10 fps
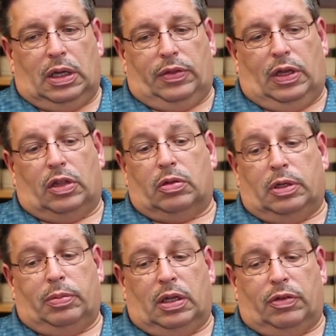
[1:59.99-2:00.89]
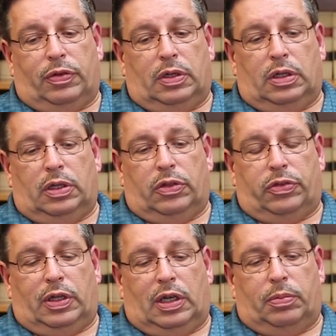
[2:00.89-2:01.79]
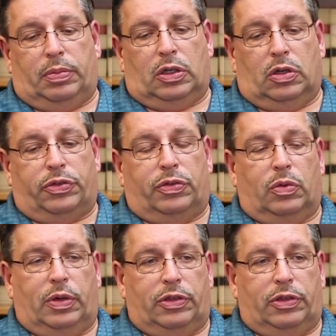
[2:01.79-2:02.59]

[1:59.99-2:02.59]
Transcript: And the other big benefit is that because of the way